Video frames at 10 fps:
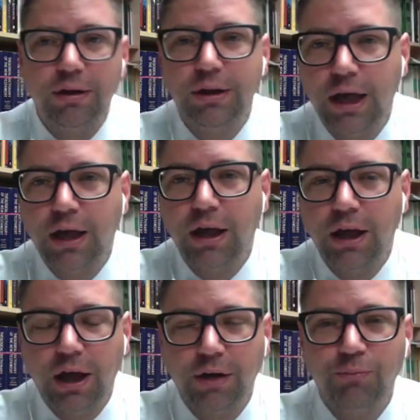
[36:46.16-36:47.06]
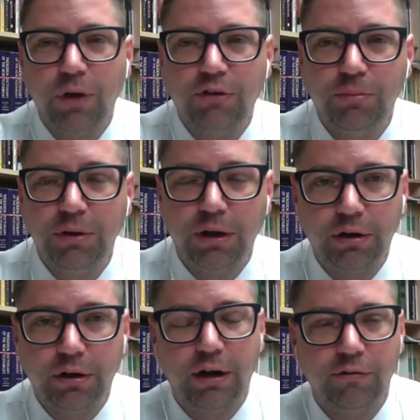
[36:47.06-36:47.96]
Yeah, I should be a
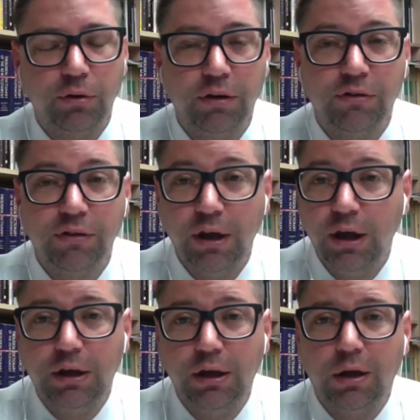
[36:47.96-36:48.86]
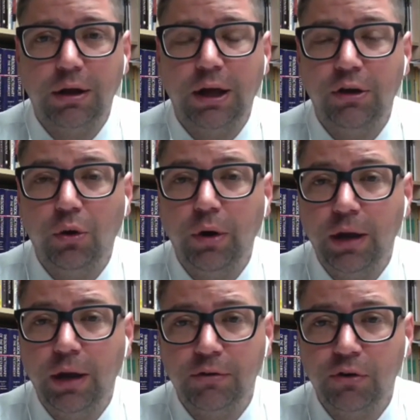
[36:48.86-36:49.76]
little careful because in no
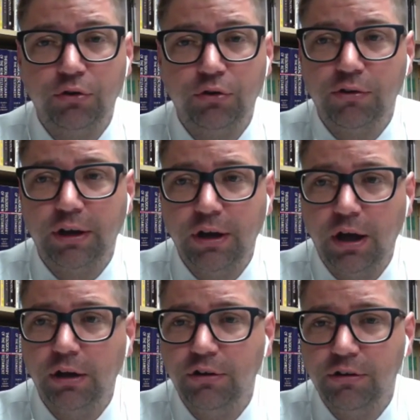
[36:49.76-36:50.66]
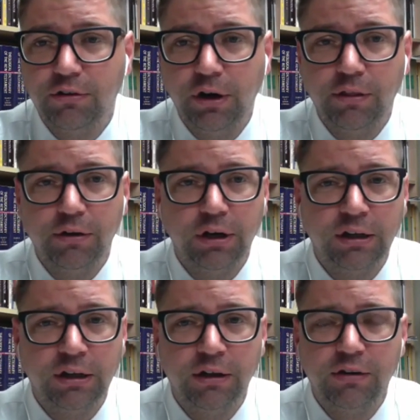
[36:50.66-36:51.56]
way I'm a social psychologist or anything
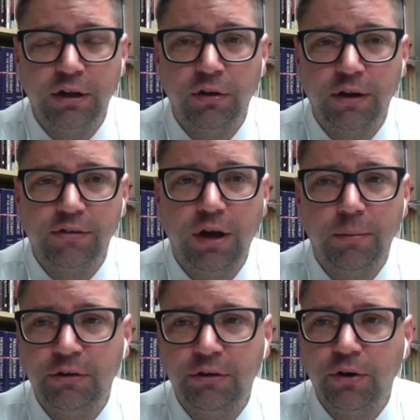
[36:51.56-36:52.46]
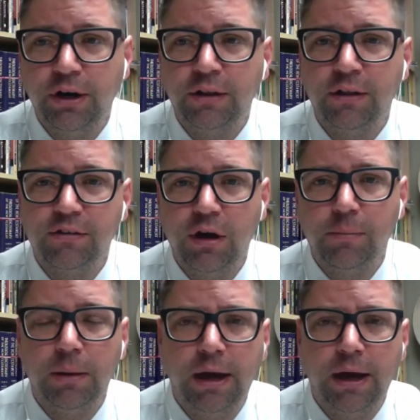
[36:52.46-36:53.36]
like this. That's not my training. That's not
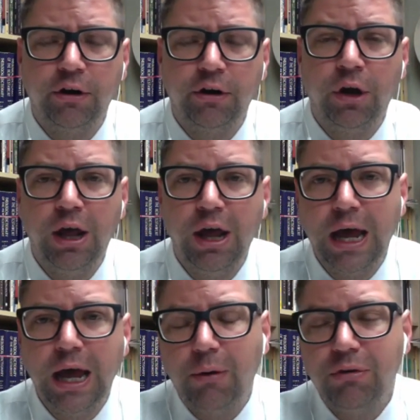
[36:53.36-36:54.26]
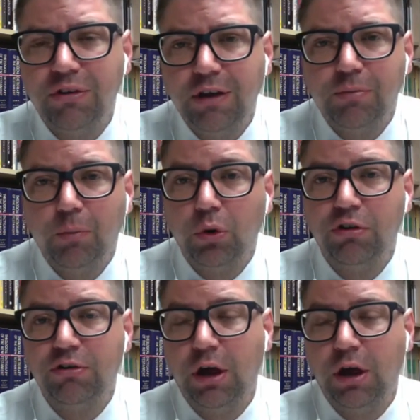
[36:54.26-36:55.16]
my background. I would say it's more
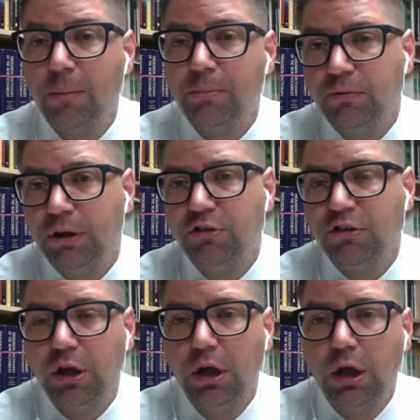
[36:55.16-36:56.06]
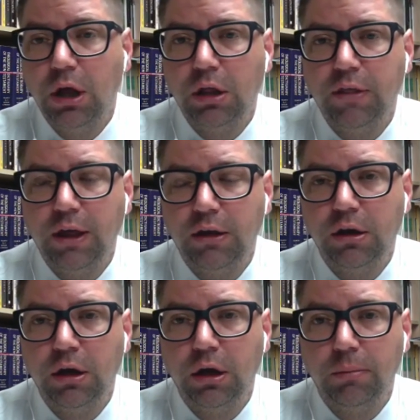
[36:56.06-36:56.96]
just on observation that
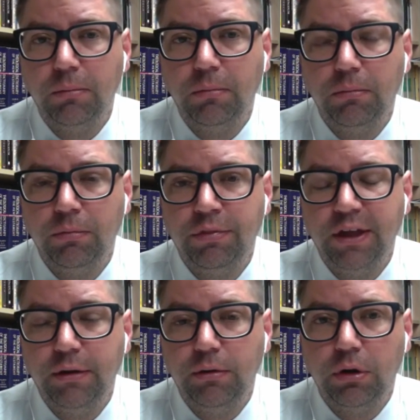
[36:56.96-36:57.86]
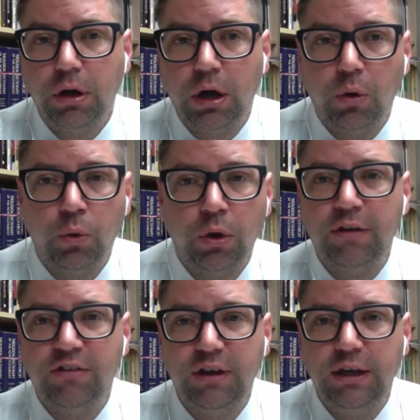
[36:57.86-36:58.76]
that what
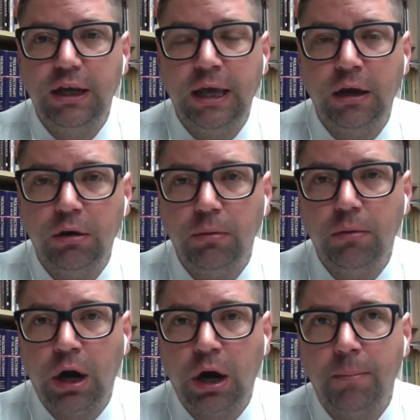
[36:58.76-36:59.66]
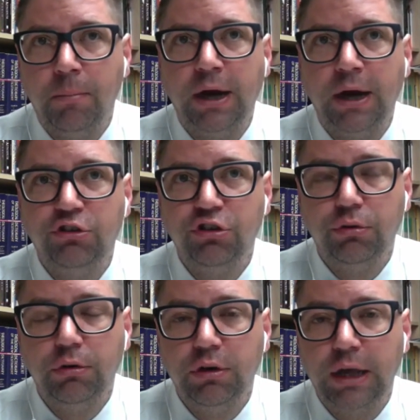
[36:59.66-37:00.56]
I see in my
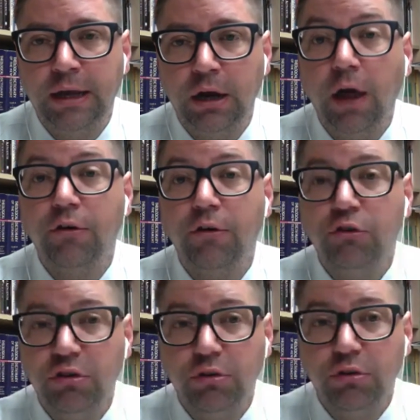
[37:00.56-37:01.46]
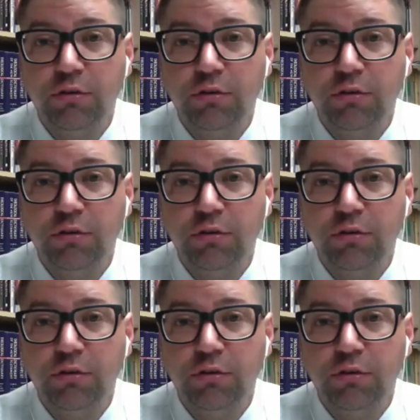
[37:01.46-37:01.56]
children and other children's